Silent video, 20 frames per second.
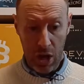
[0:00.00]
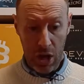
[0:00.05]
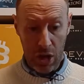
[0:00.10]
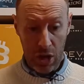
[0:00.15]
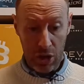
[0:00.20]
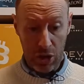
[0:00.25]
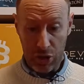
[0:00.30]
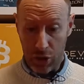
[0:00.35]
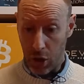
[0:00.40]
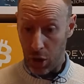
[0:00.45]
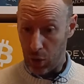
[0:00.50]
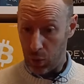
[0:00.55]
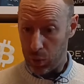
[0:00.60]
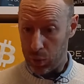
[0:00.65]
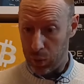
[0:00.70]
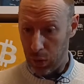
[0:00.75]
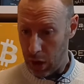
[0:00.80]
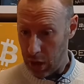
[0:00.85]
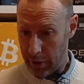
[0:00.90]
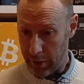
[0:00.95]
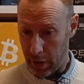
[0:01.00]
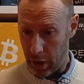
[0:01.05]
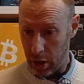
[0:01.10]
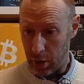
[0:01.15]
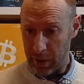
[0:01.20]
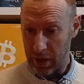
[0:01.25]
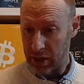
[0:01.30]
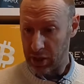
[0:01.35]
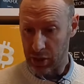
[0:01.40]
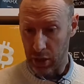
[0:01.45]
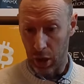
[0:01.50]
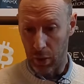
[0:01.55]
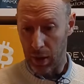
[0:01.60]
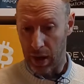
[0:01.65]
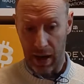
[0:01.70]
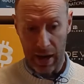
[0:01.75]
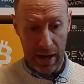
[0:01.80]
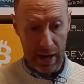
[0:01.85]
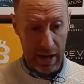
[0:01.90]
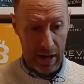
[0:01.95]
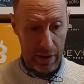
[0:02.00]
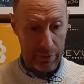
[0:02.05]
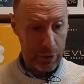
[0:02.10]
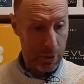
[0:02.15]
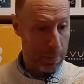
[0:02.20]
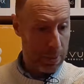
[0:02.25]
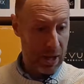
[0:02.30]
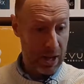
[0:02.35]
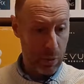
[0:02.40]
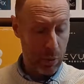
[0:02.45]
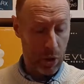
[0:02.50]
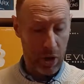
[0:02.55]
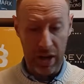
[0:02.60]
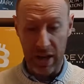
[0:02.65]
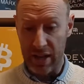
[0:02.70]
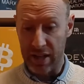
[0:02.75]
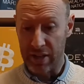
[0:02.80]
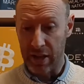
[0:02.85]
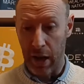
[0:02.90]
So where are we? So I have completed one of these.